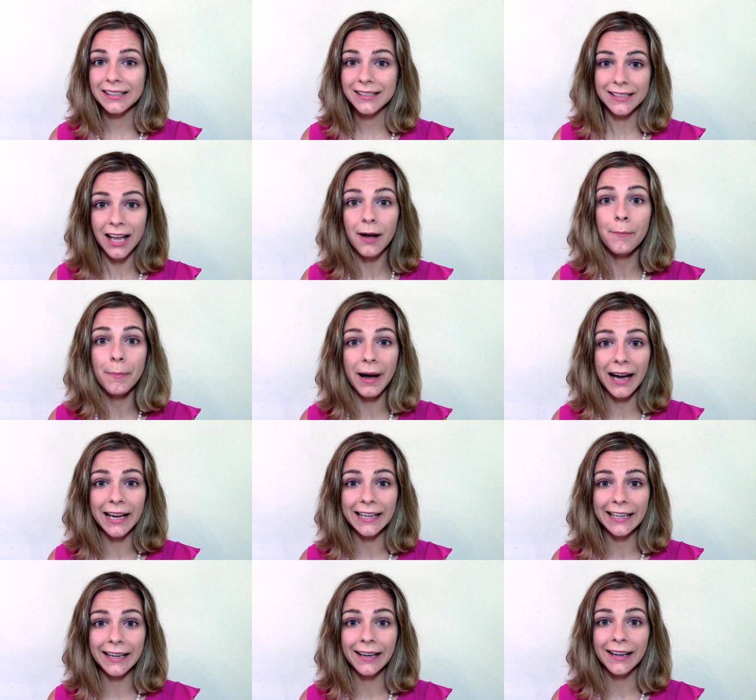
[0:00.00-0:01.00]

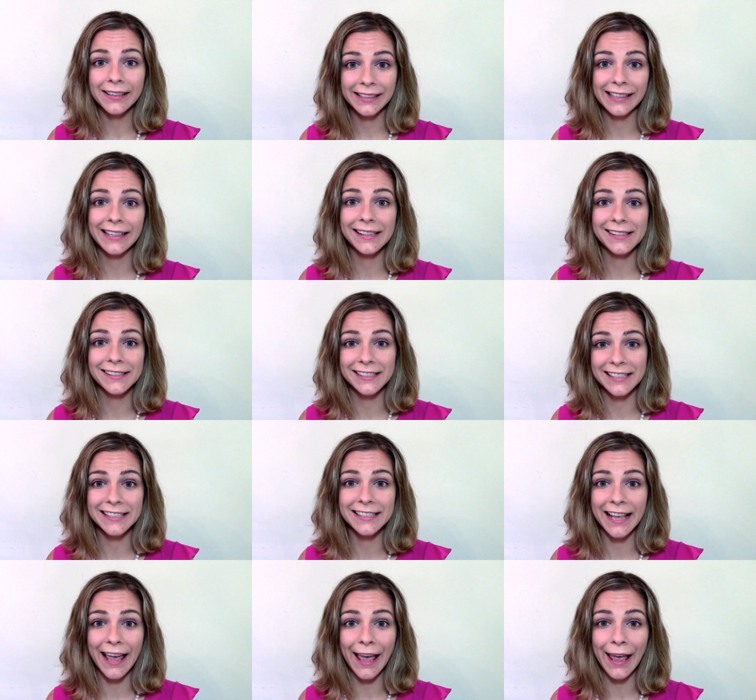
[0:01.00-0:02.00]
Somebody needs to
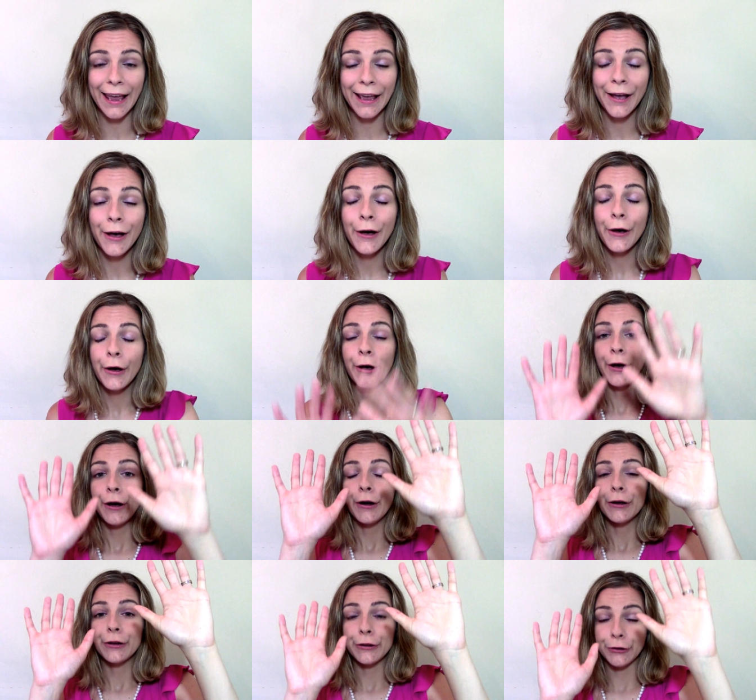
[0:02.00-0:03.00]
say,
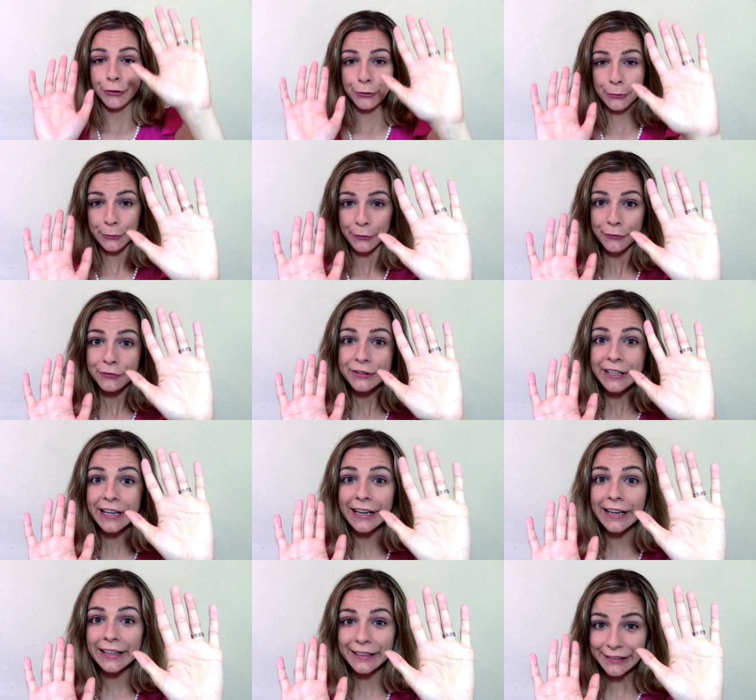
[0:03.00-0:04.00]
"You've
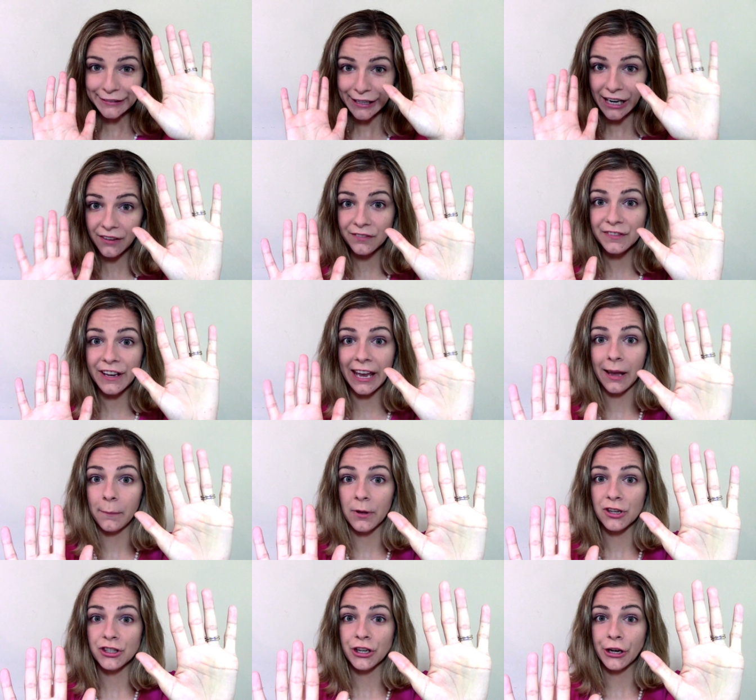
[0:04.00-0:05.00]
done enough
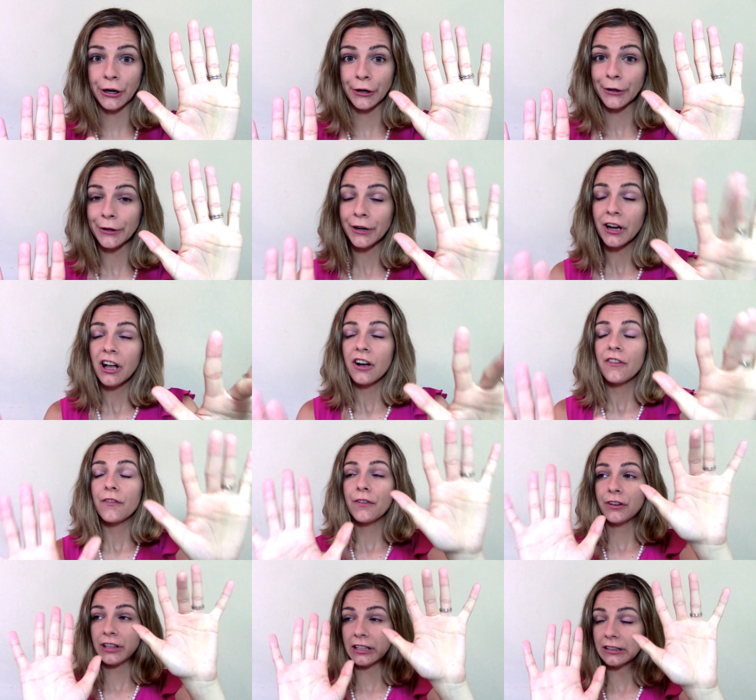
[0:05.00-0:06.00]
damage here.
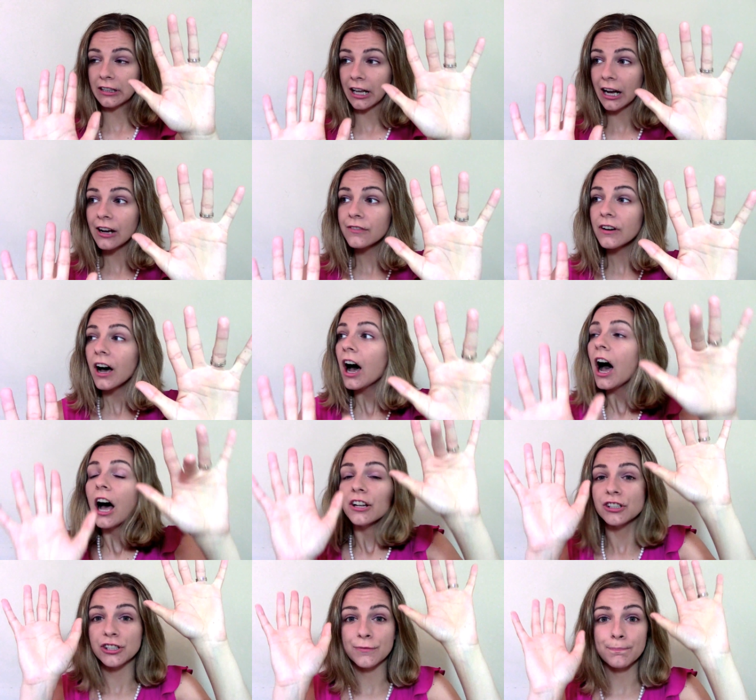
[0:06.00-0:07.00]
For the love of,
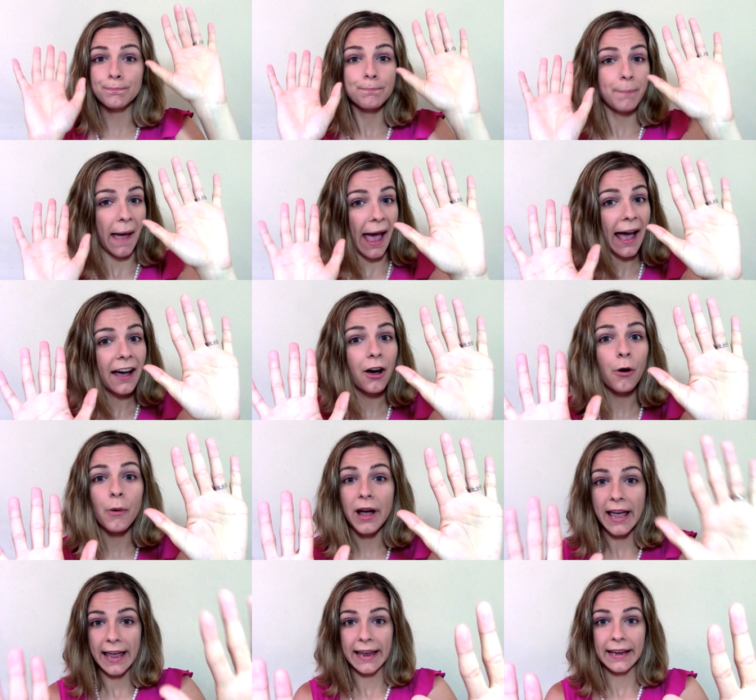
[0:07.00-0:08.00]
just back
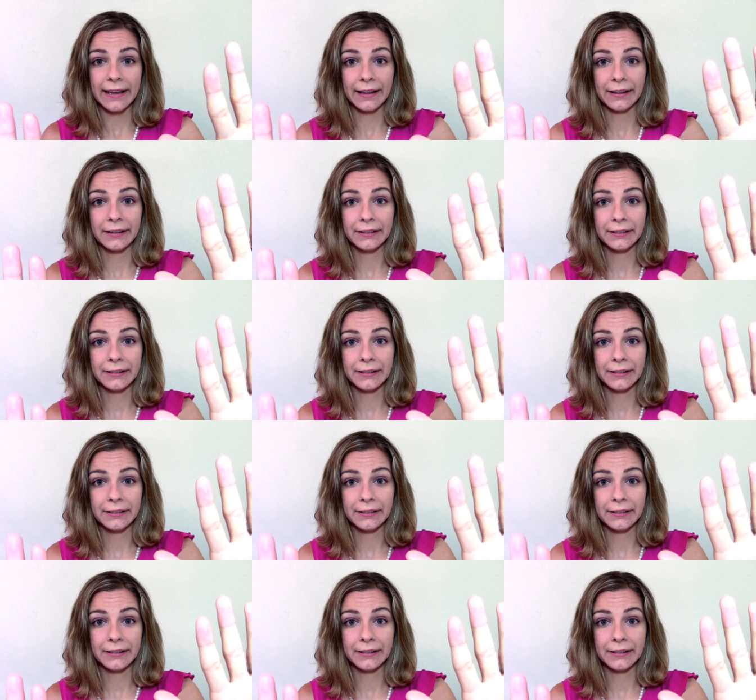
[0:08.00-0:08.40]
away."